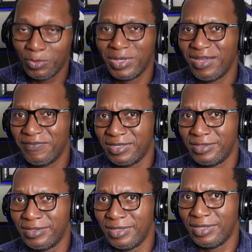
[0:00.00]
we
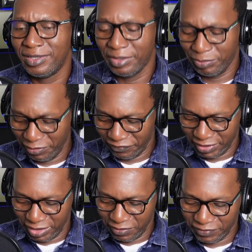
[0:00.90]
covered a bit
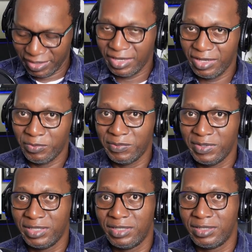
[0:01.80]
of the key of A
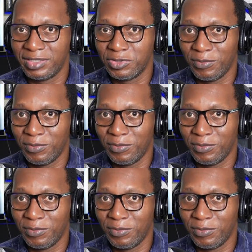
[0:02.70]
when we did the